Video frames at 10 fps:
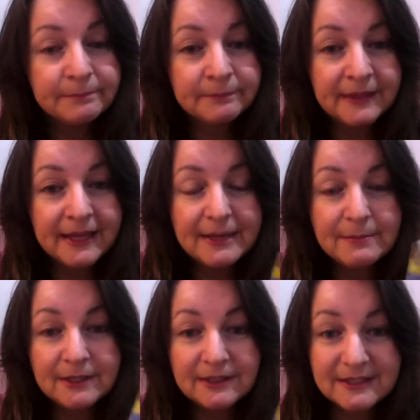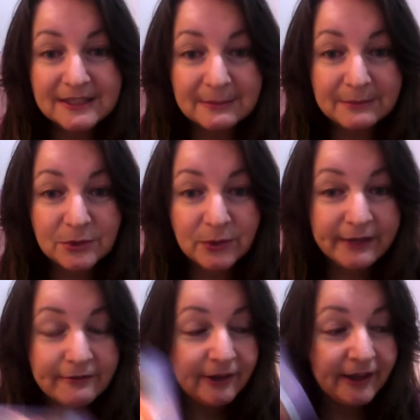Lady Beetle is number
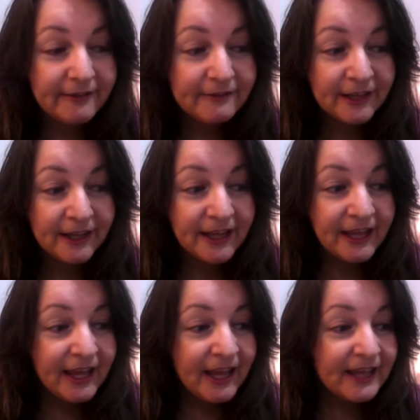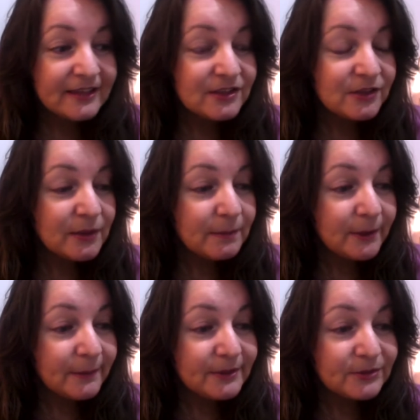25, and so the
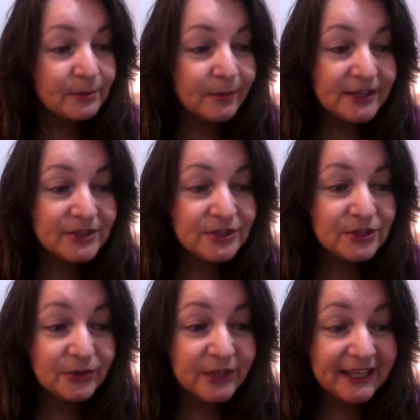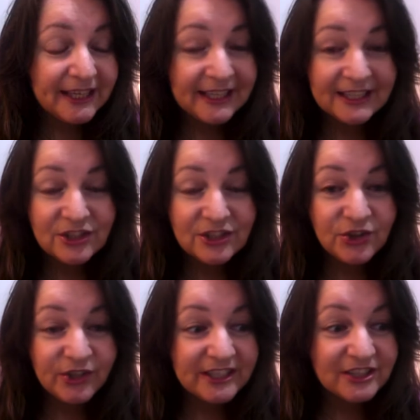purpose reminds you to reconnect to your
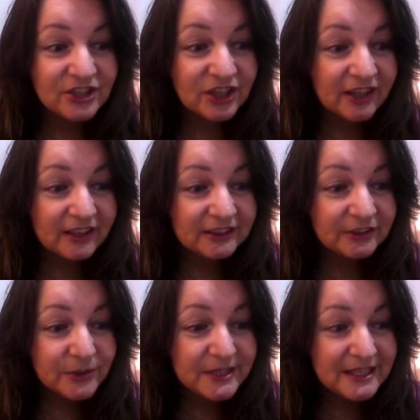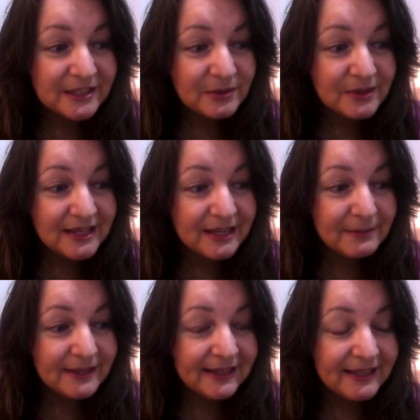inner child, to assist with deep
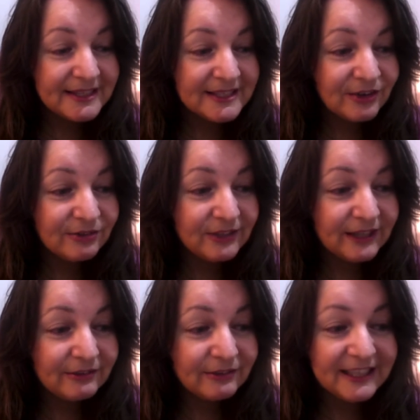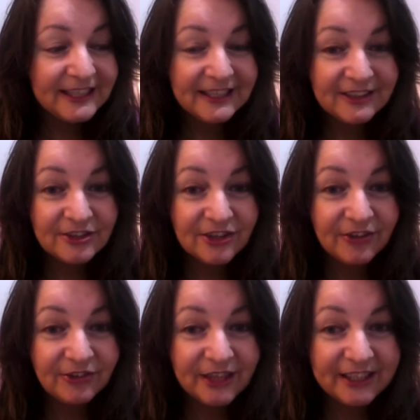healing, self-love and inner
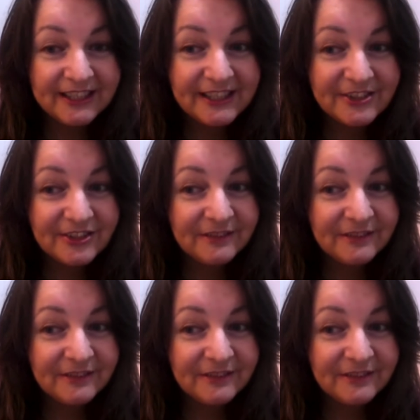child recognition.